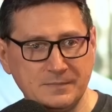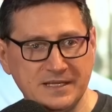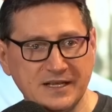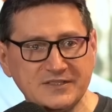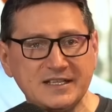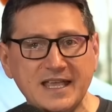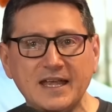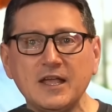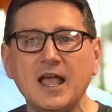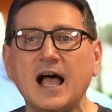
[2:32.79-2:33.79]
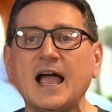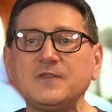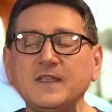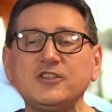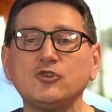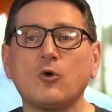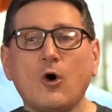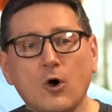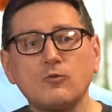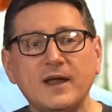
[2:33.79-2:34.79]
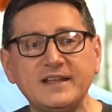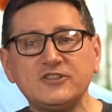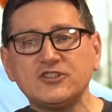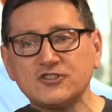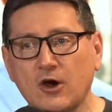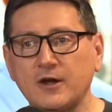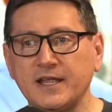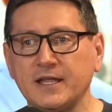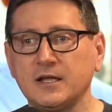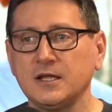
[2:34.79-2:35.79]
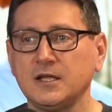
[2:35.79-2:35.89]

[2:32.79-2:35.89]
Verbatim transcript: because again, I think you're already starting